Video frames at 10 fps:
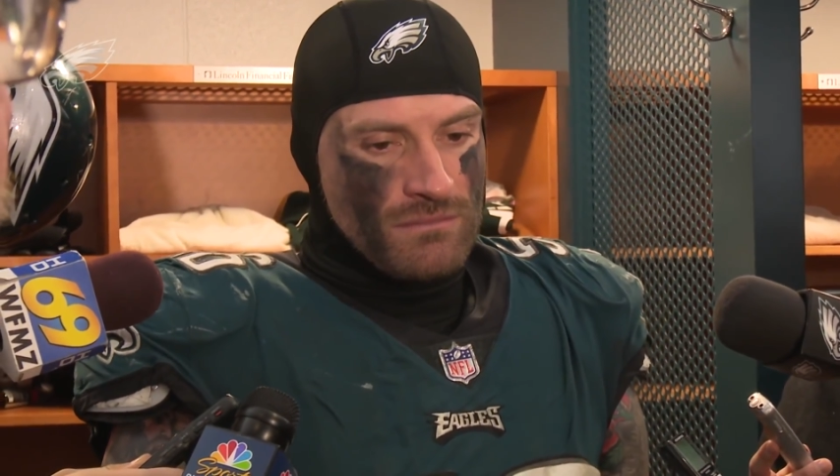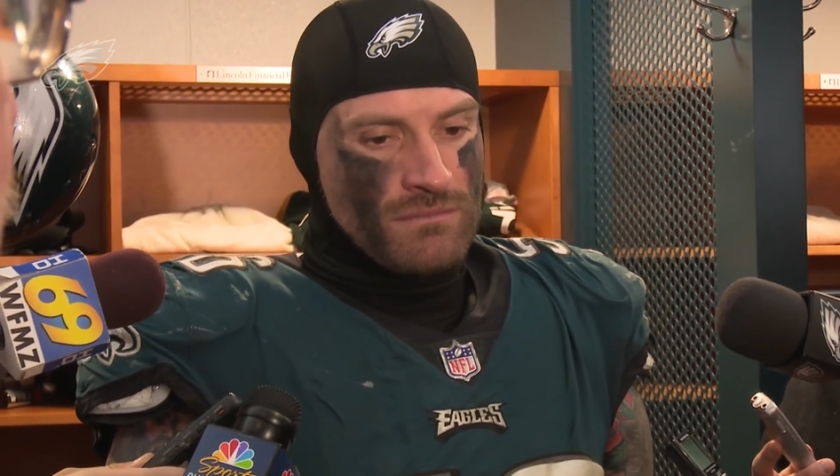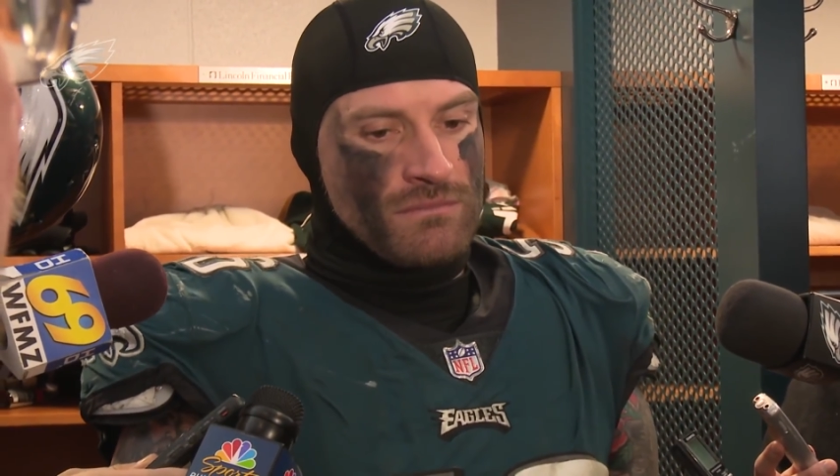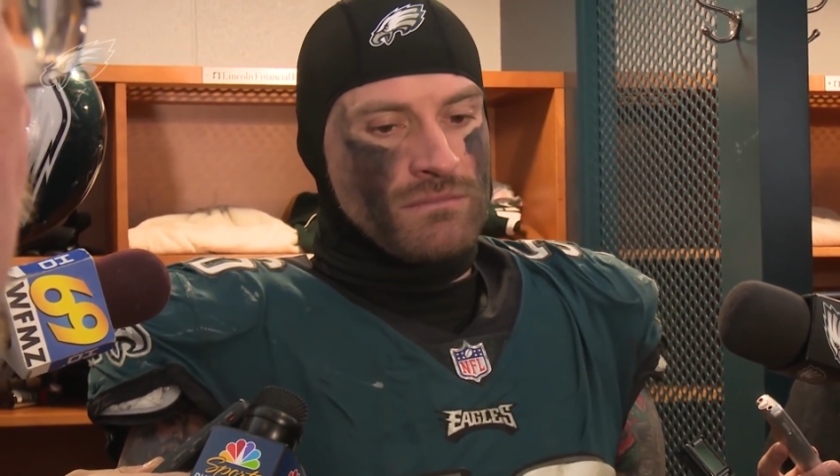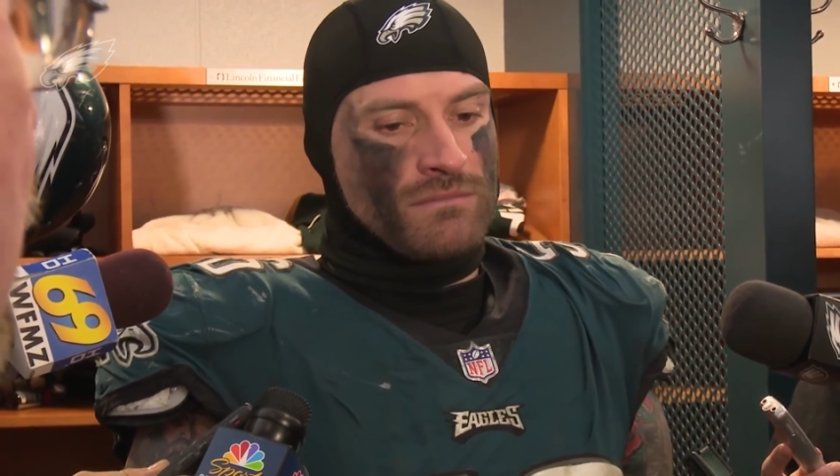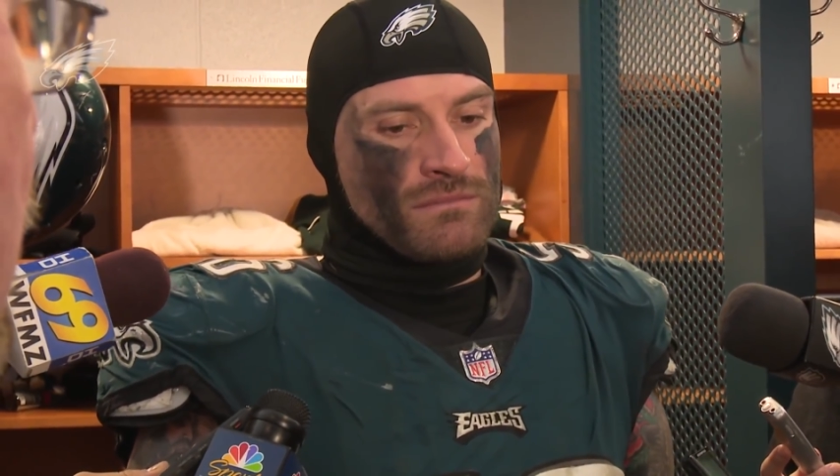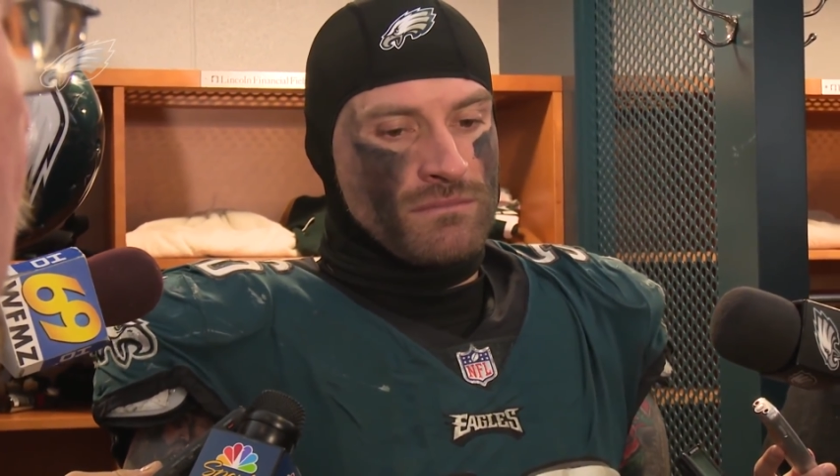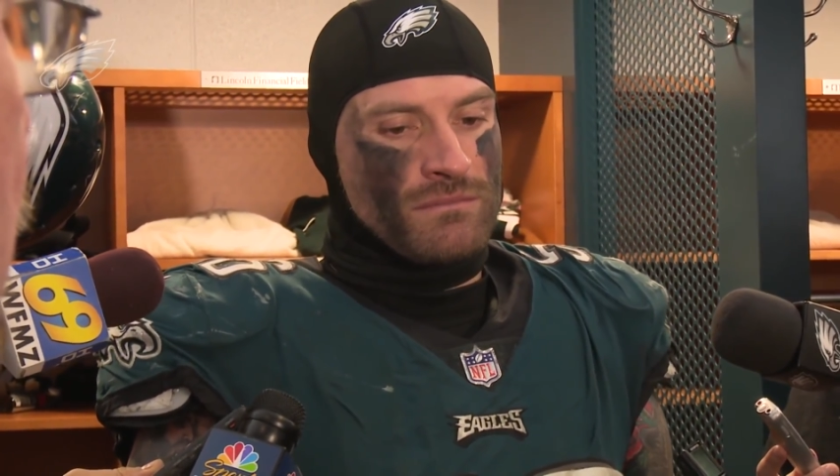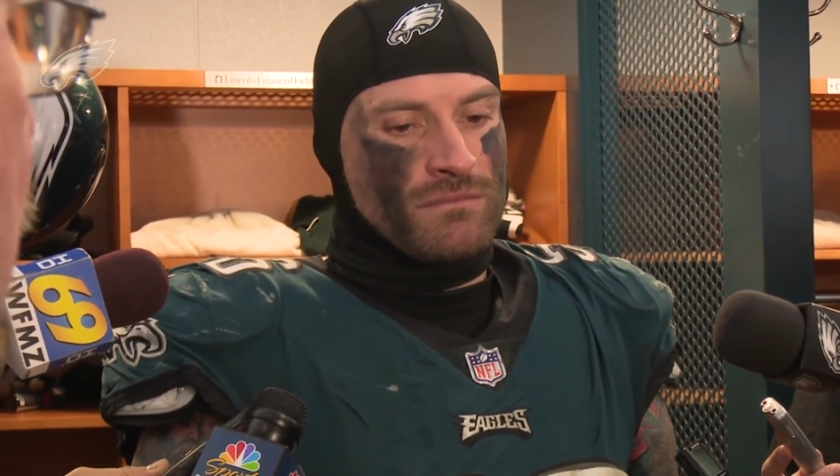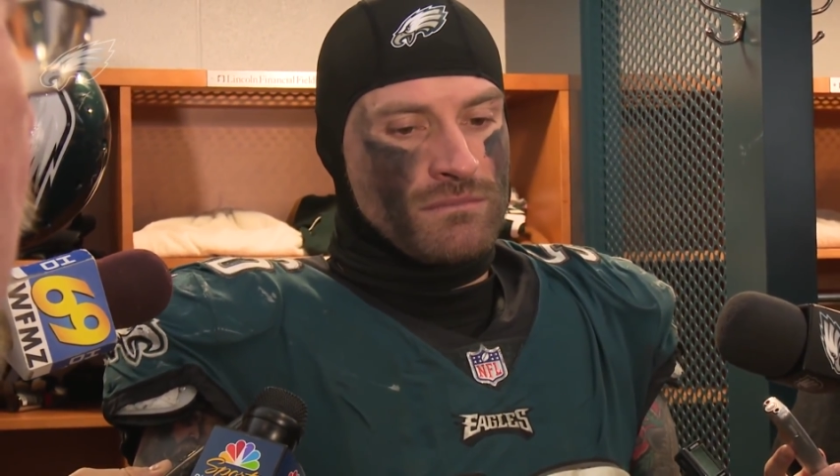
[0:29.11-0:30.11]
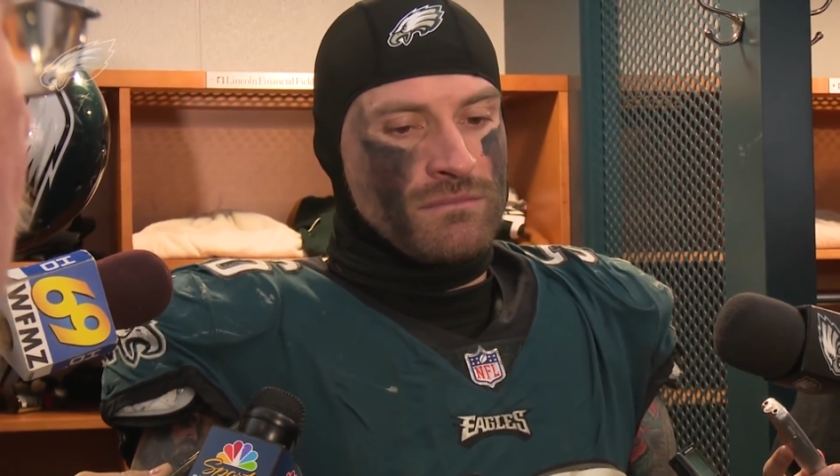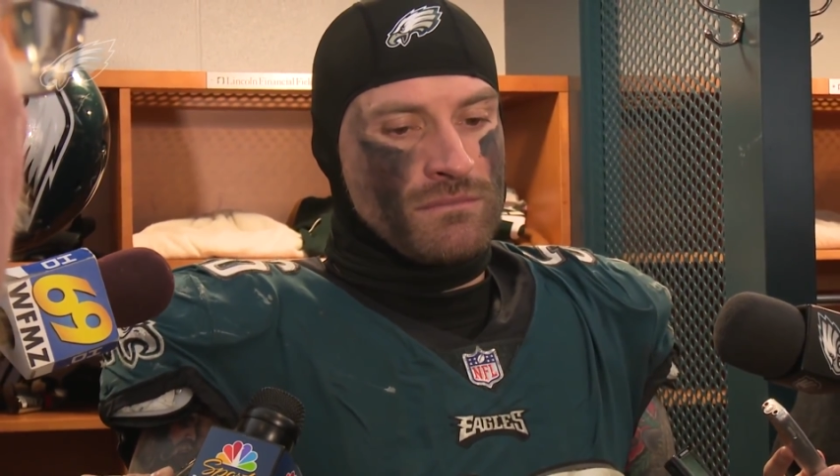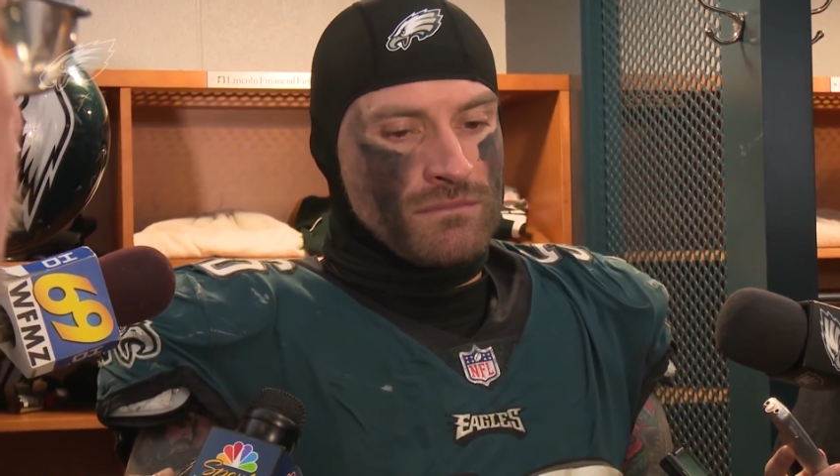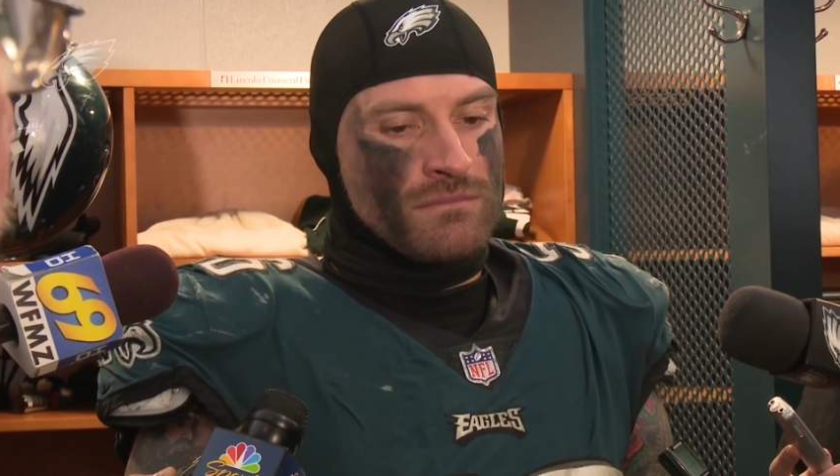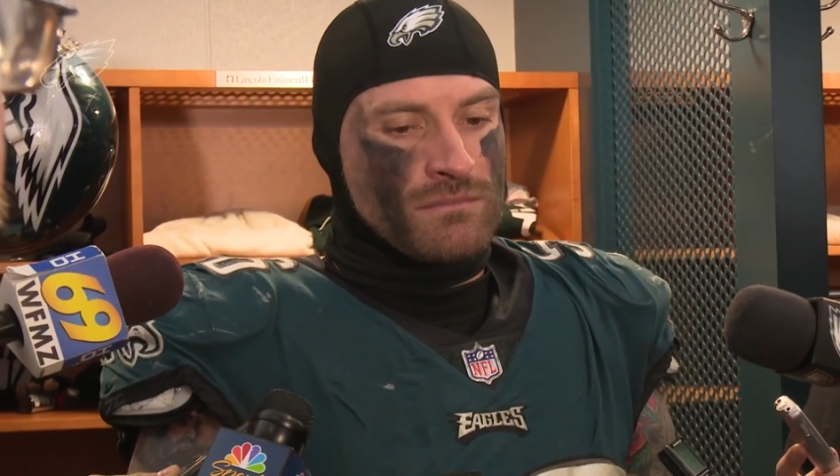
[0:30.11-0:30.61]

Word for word: like Sidney, like Cameron,